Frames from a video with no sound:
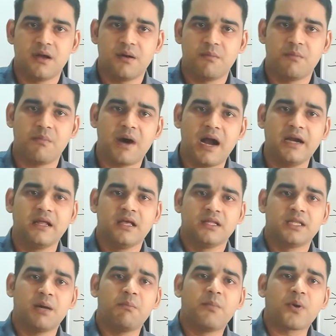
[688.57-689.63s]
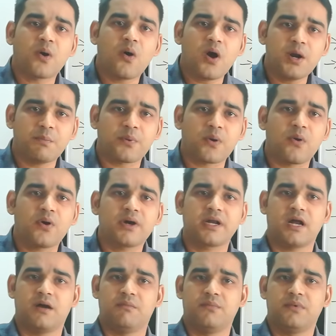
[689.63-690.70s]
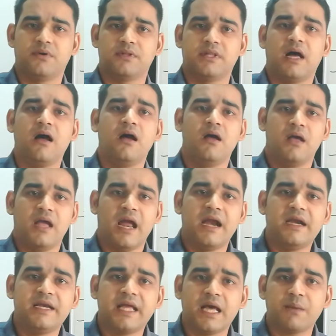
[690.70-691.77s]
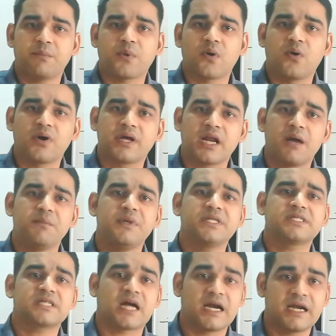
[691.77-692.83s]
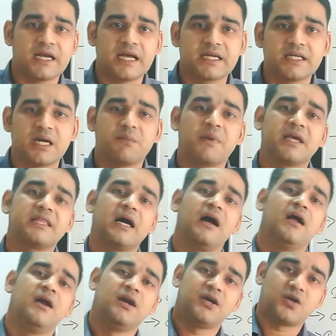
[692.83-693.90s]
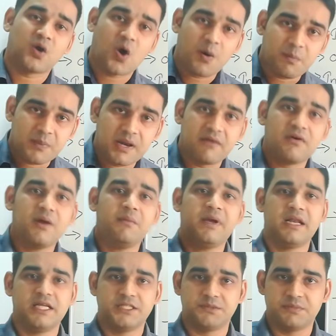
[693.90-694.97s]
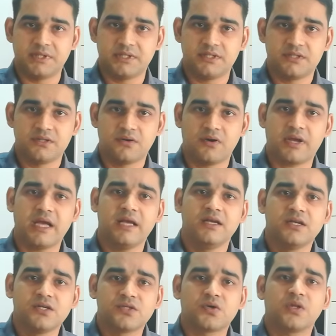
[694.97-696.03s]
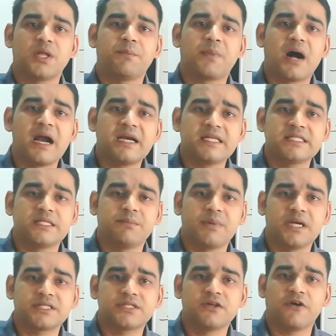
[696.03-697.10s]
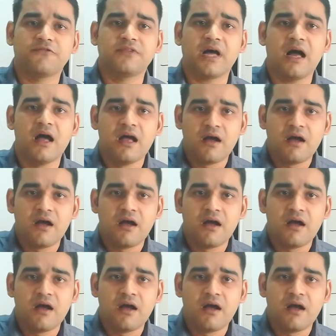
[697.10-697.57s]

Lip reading: But the broad program, the entire program is conducted by the top level management. Okay, so the participation of the